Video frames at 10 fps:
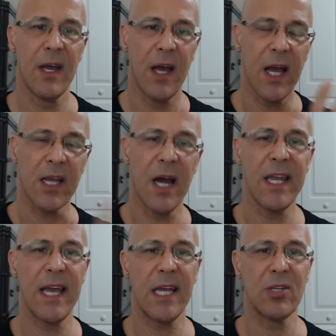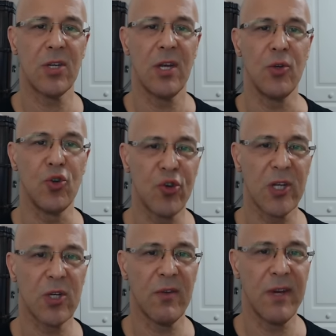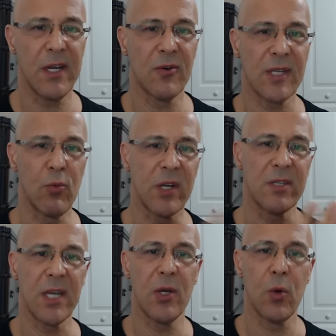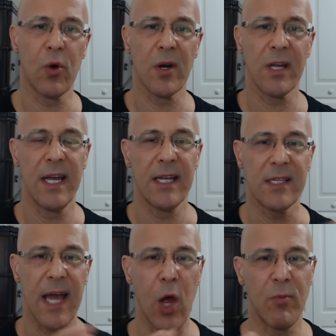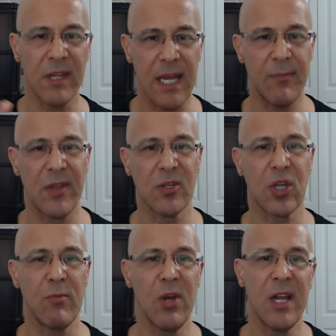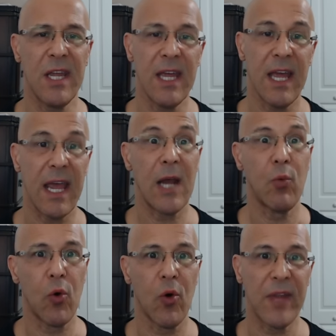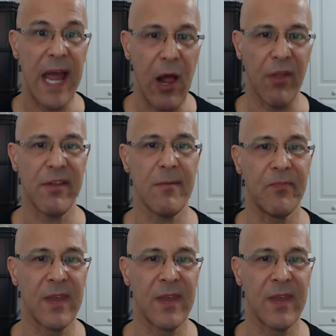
uh, cutting-edge nutritional videos, and we'll continue to work to help keep this community and world healthy.